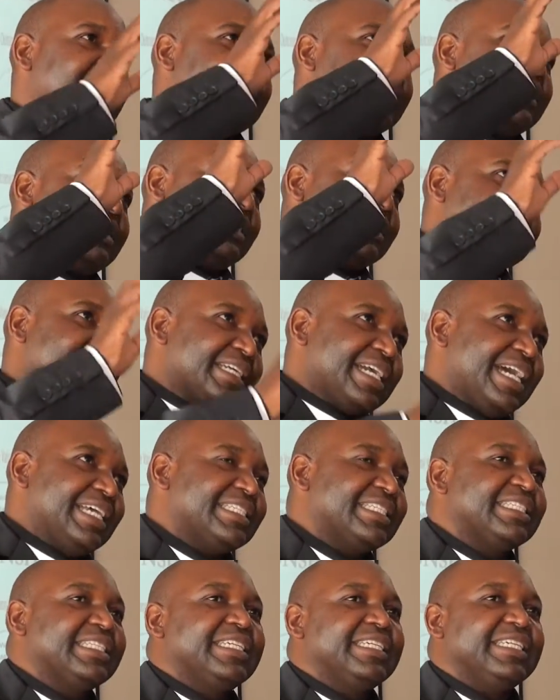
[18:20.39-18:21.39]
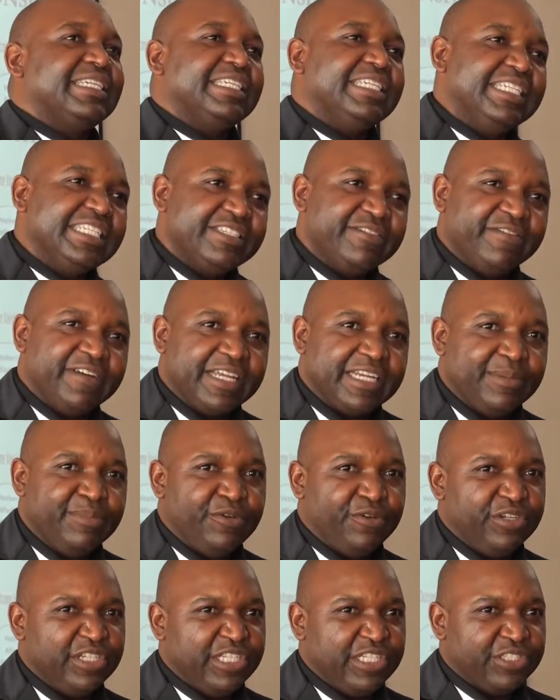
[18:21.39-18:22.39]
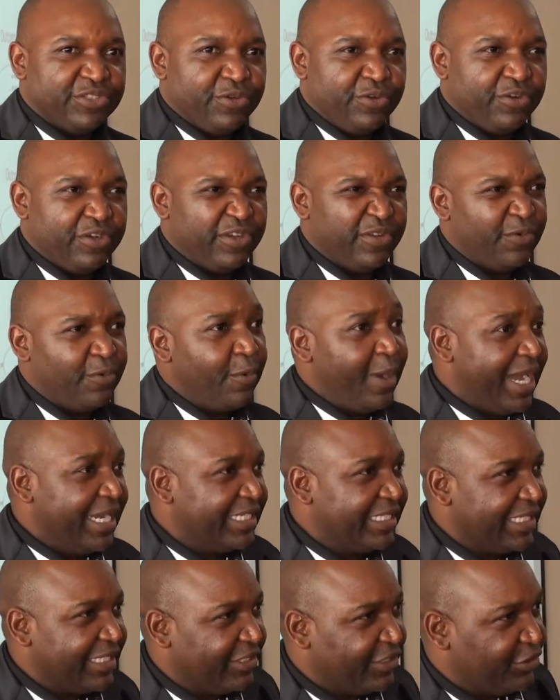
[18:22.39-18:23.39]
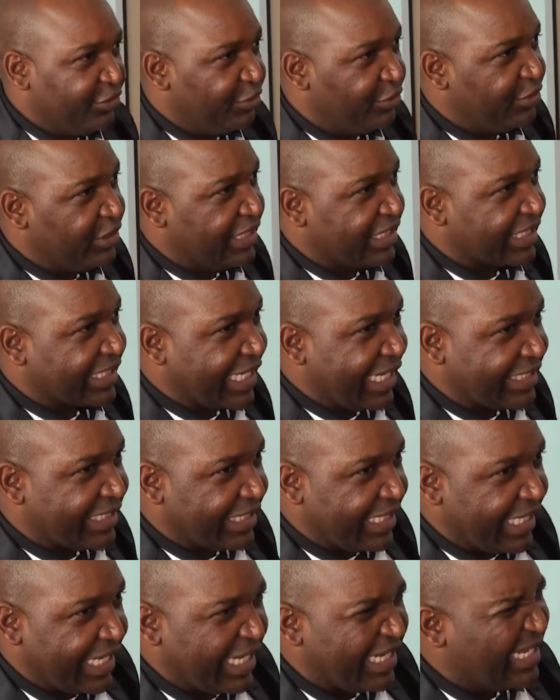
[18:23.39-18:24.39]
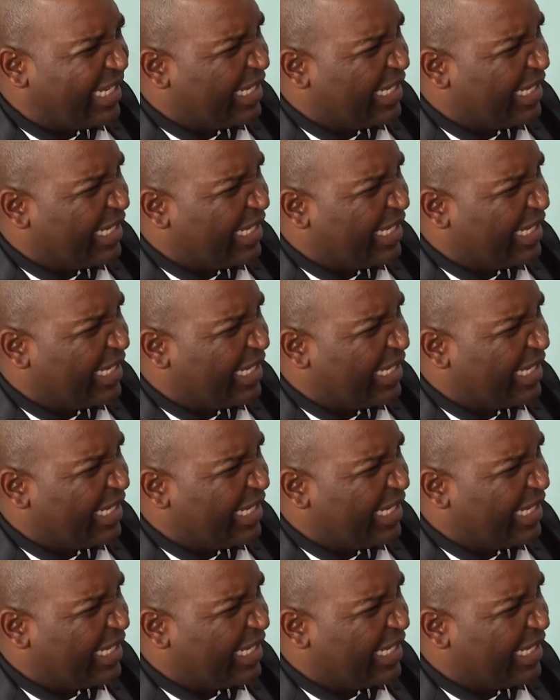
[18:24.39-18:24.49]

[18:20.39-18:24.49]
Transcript: discuss each variable on its own. What do you discuss there?